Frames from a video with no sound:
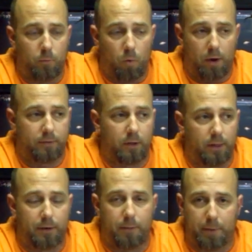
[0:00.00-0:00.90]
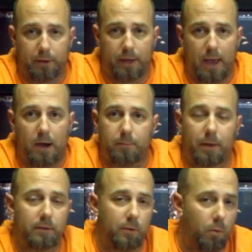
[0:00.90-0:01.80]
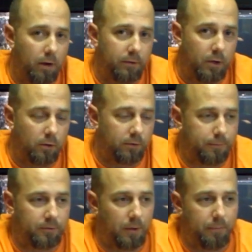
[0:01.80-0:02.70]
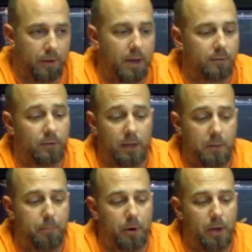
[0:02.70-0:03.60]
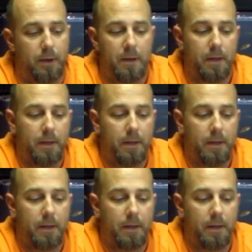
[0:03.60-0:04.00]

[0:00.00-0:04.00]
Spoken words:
Wanted to clear the building out because he wanted to use it for something else, and he put